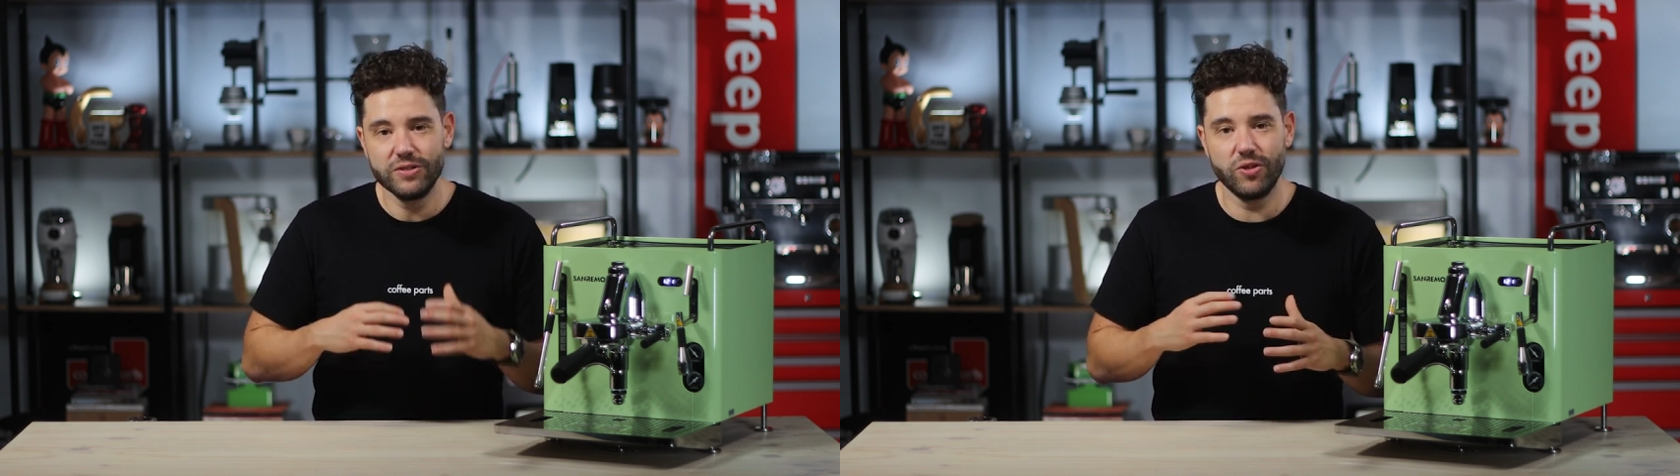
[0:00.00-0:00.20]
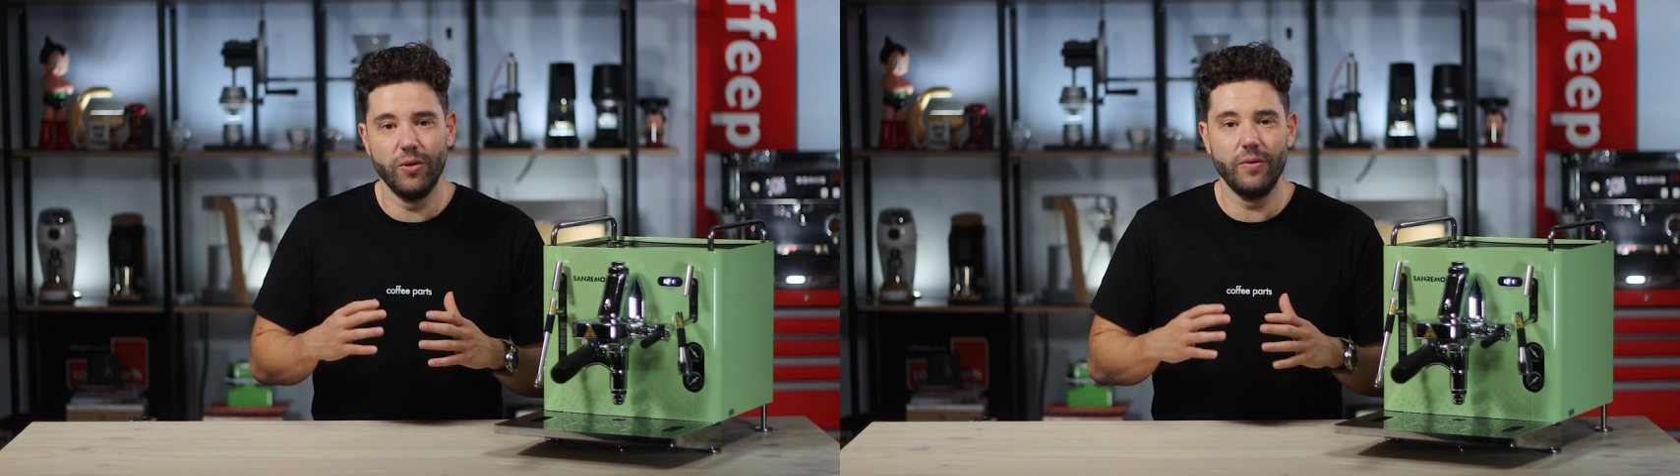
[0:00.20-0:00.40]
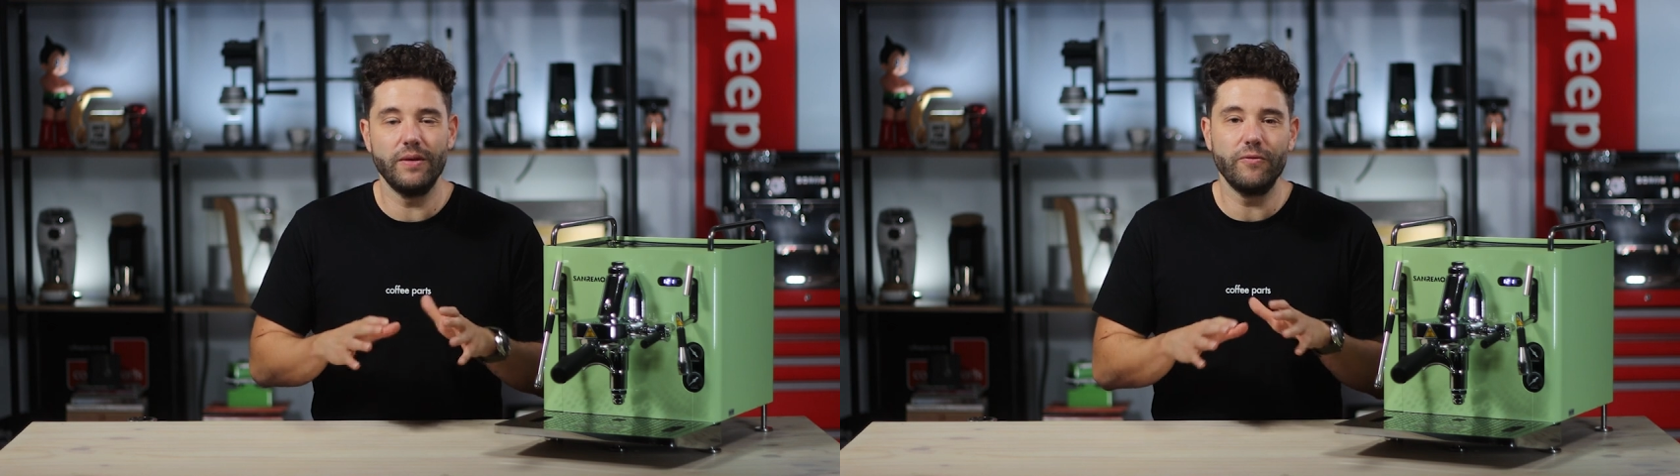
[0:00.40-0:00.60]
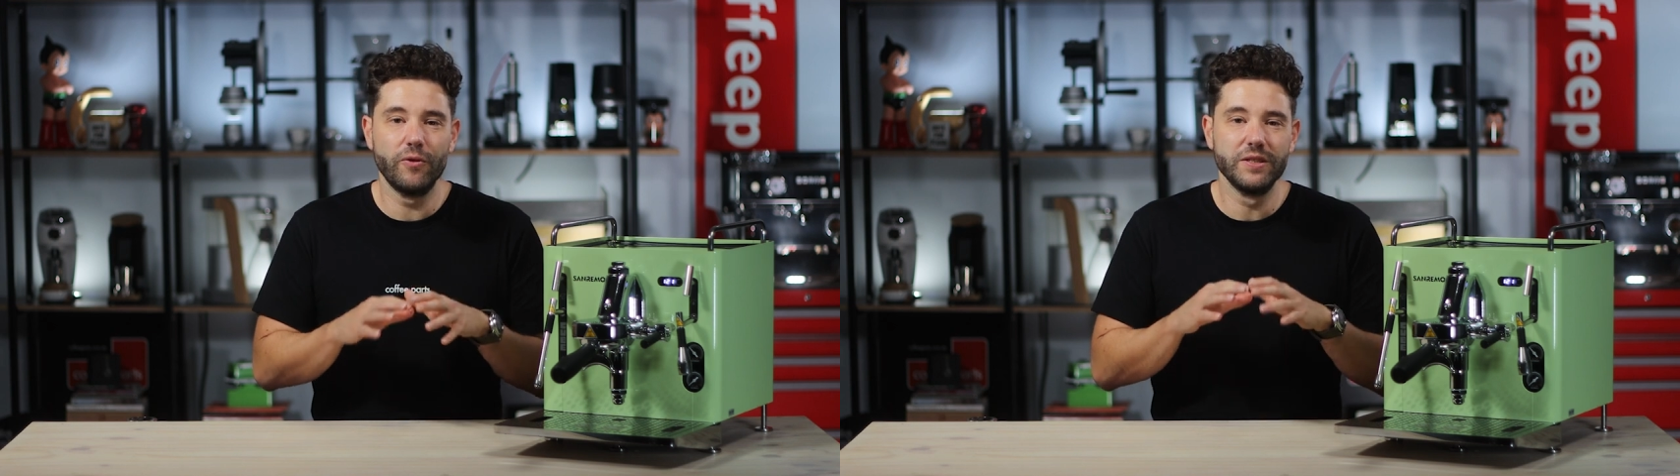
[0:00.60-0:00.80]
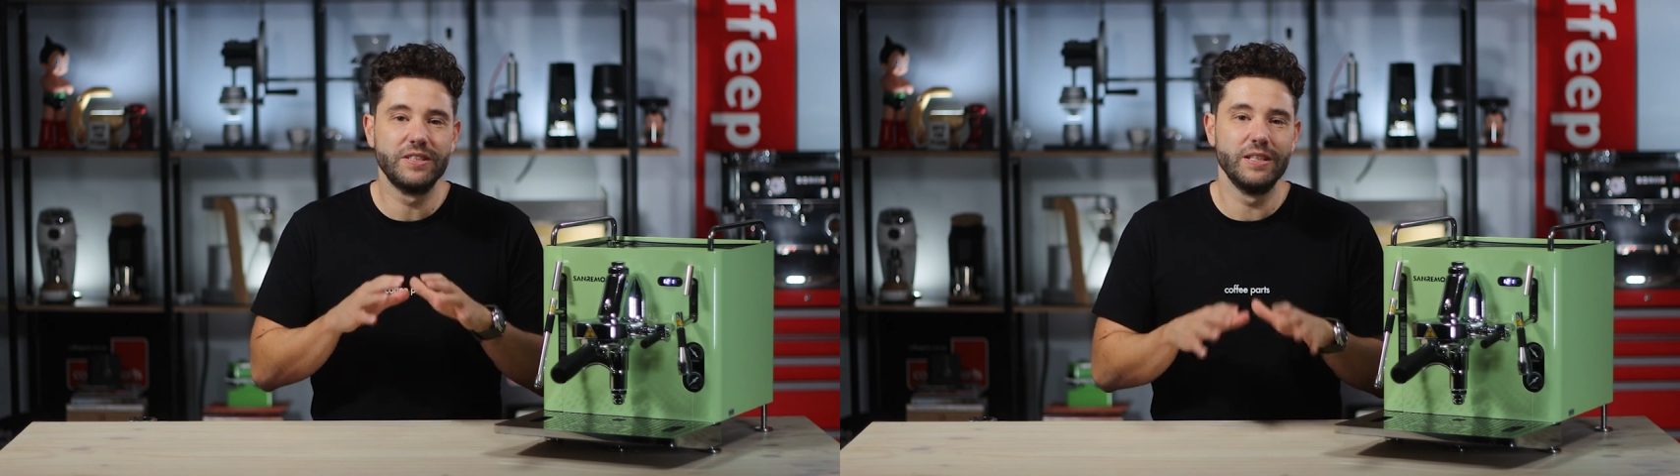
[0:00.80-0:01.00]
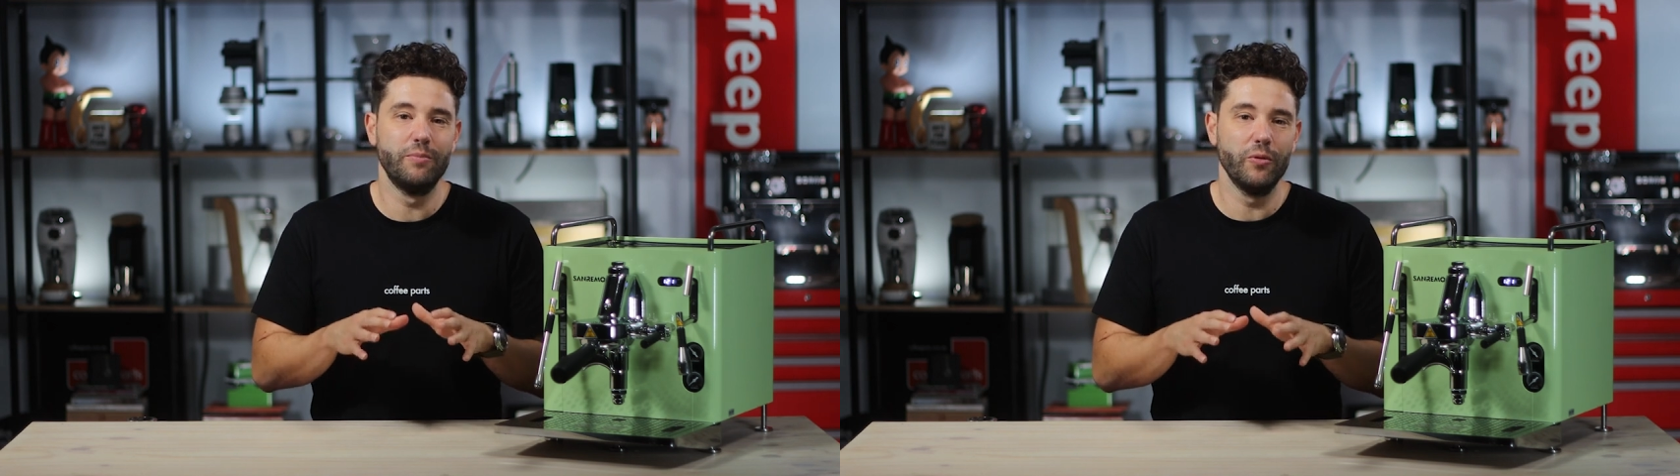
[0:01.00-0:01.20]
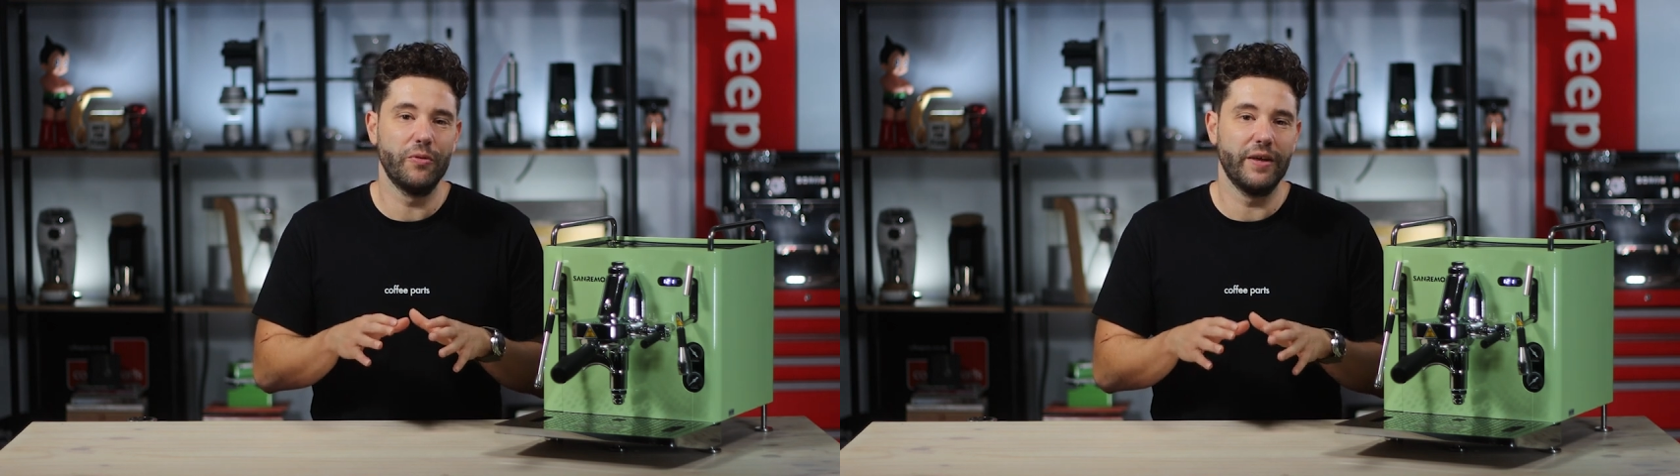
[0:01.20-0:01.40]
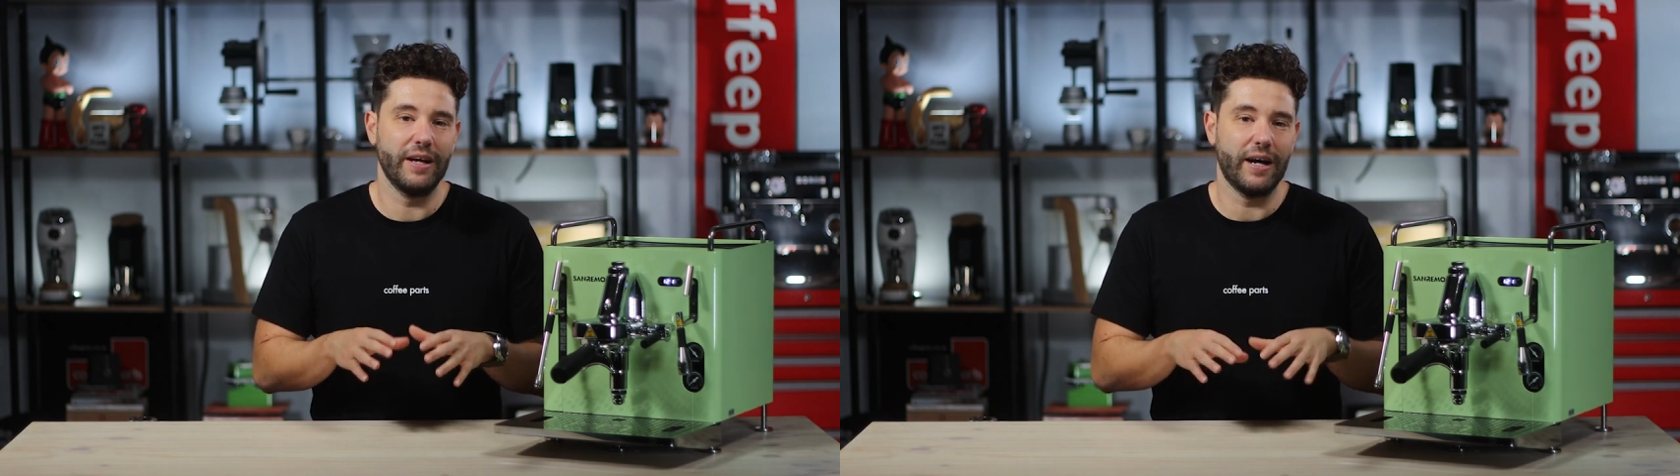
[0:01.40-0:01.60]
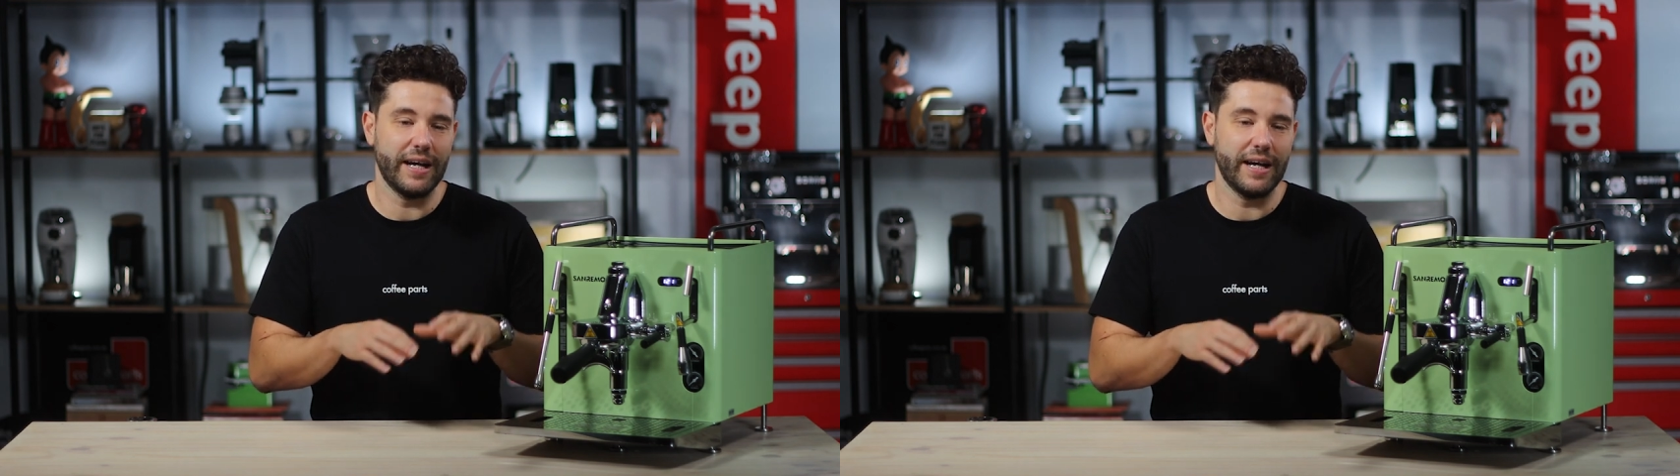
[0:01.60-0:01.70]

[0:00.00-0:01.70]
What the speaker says: So for a simple thing,